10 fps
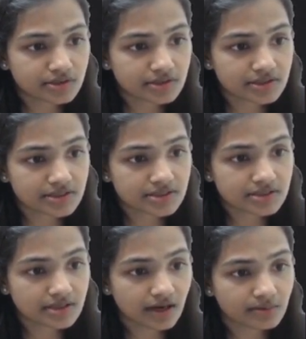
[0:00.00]
this is
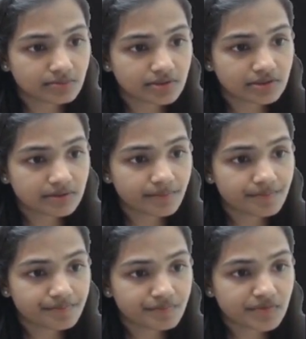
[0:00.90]
carbon.
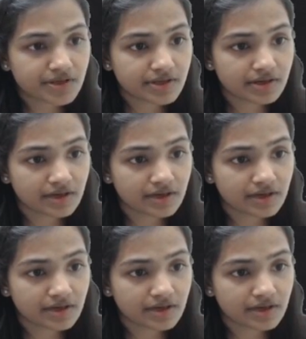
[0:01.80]
Okay,